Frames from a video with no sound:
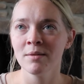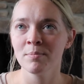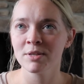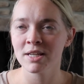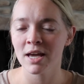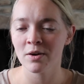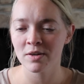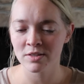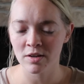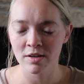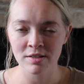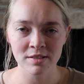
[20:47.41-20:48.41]
Mateo is
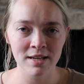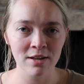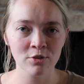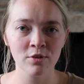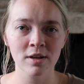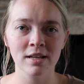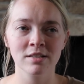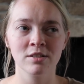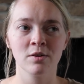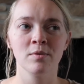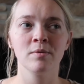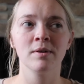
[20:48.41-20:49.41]
on a schedule and
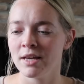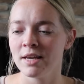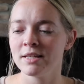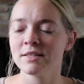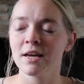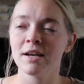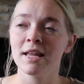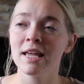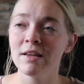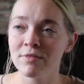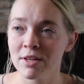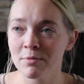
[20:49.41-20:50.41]
so he's got an
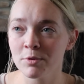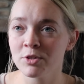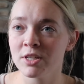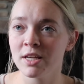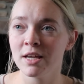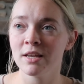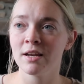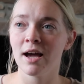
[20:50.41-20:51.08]
evening routine.